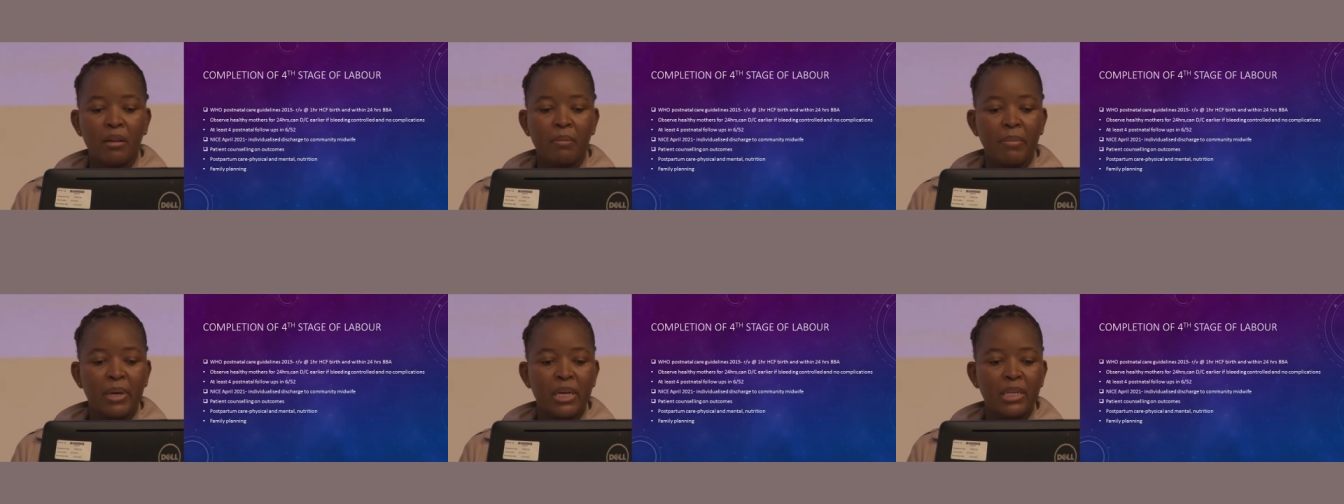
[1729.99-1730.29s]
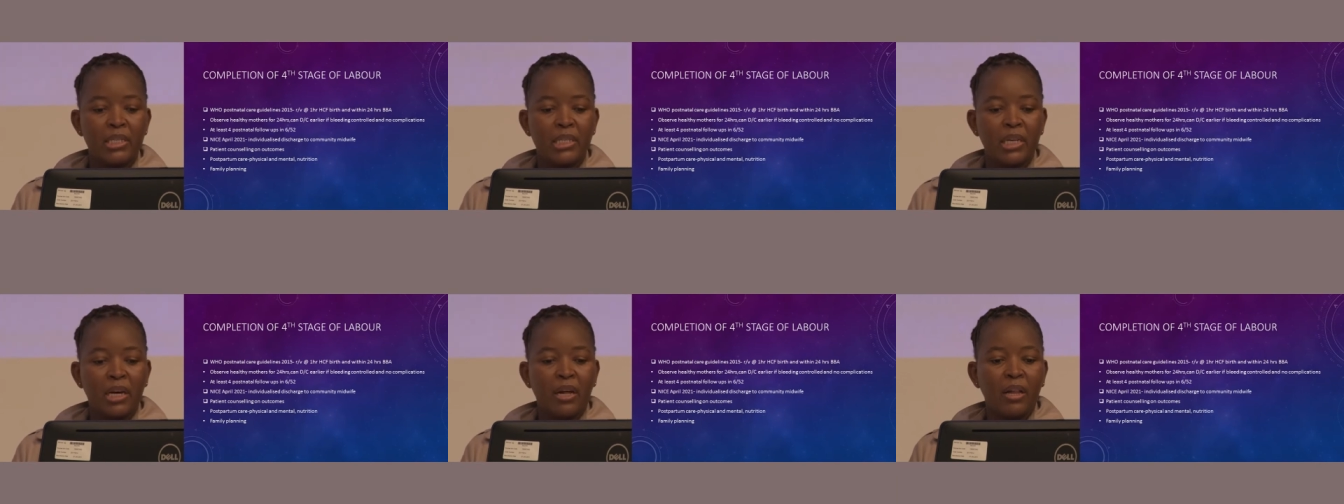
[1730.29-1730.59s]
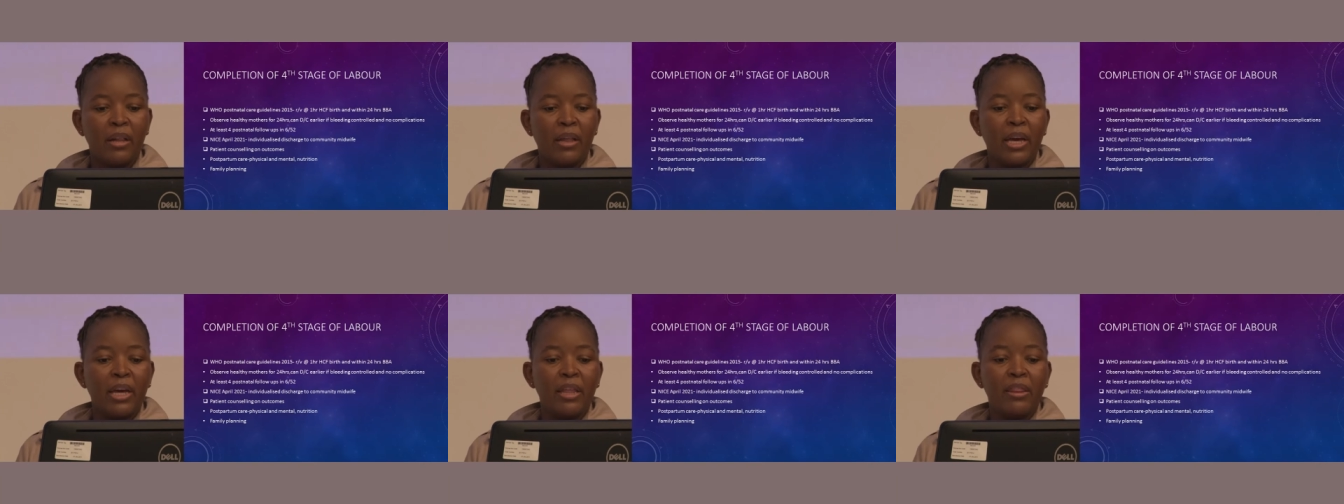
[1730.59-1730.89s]

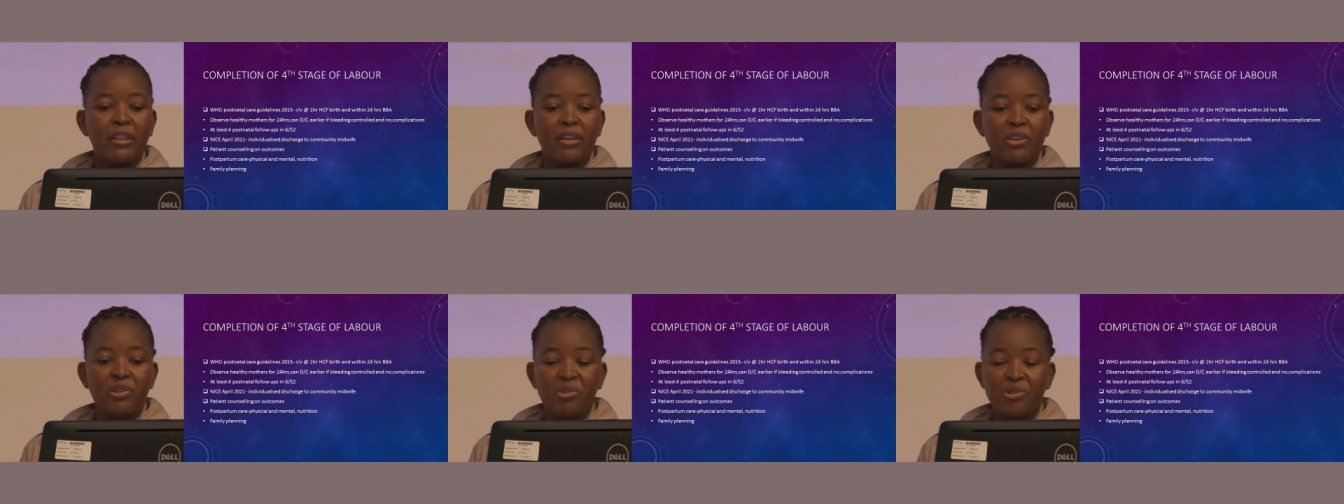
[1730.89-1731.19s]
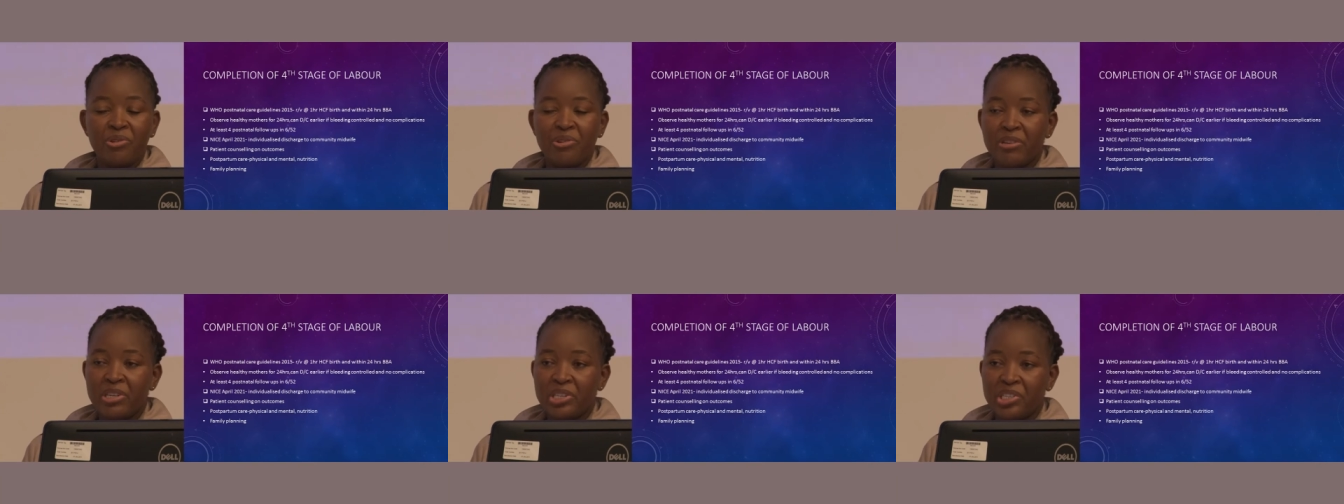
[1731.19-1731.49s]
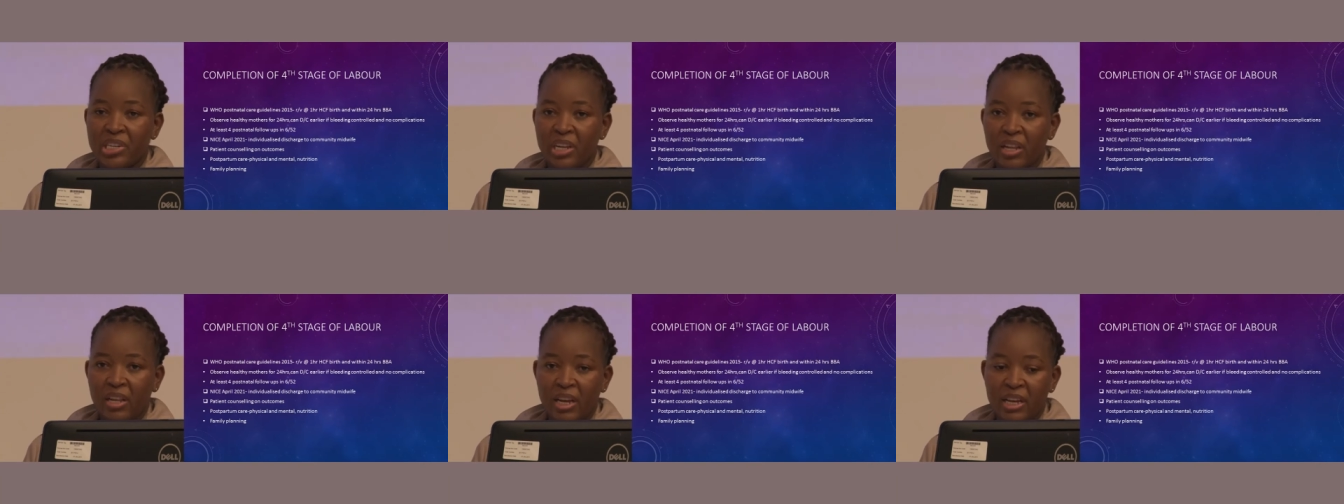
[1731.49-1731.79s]
mental, and the
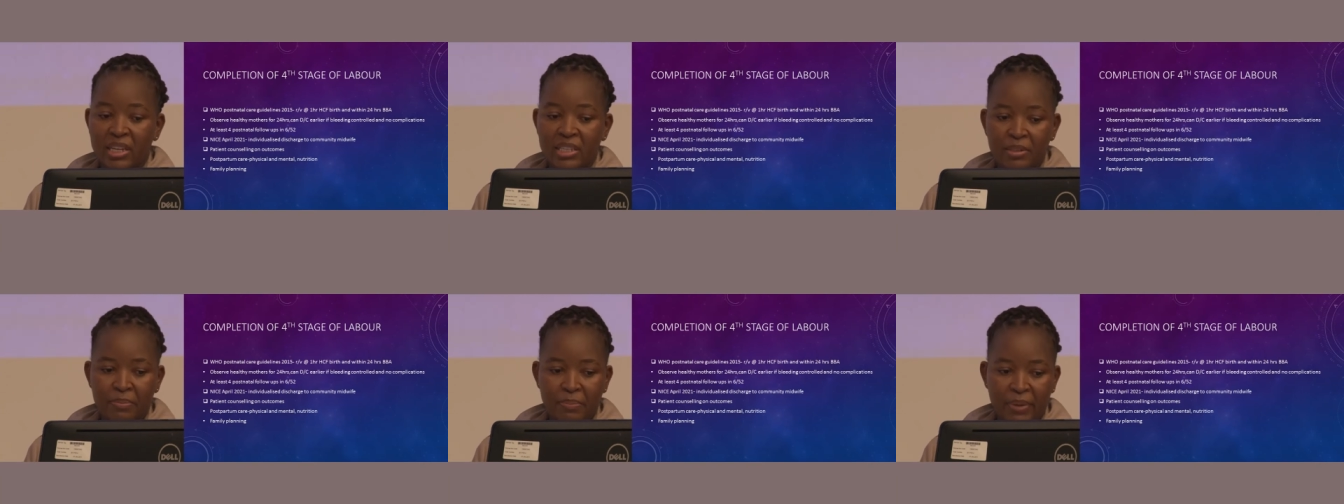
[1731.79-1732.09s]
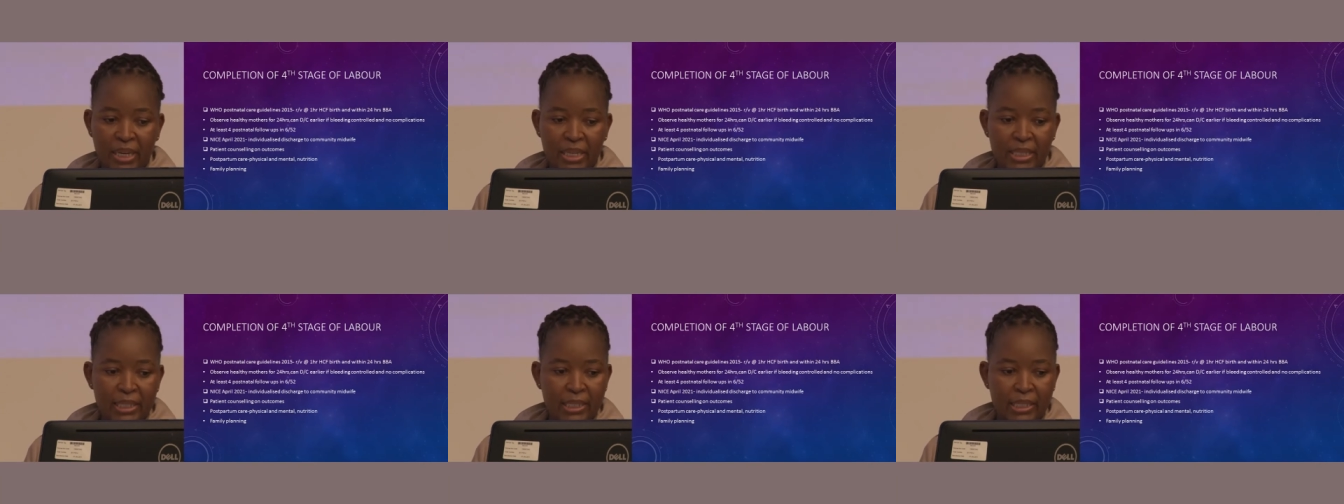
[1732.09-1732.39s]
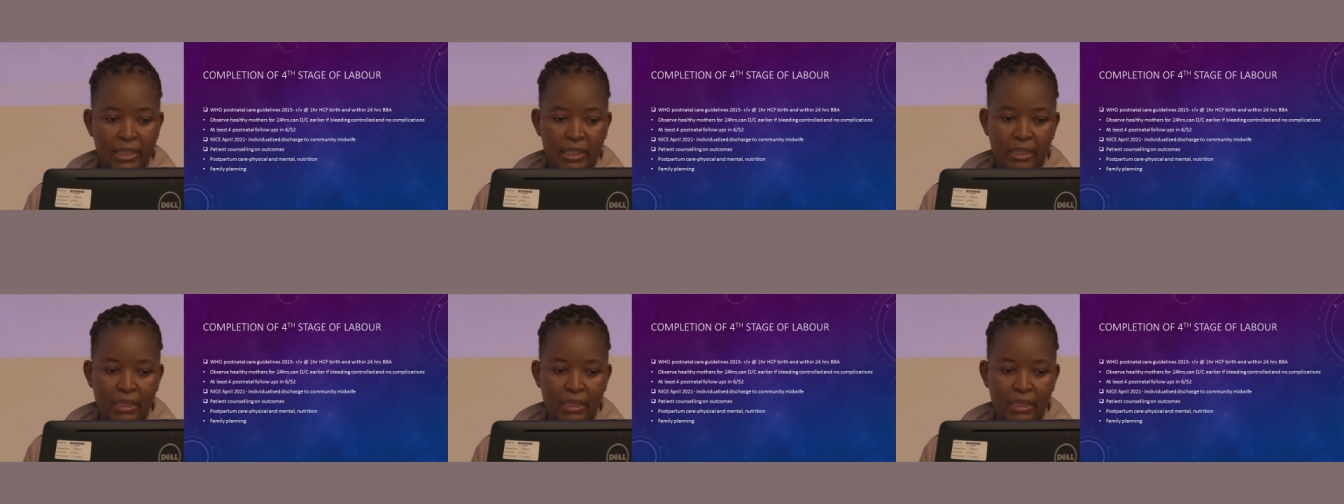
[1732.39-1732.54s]
nutritional aspects.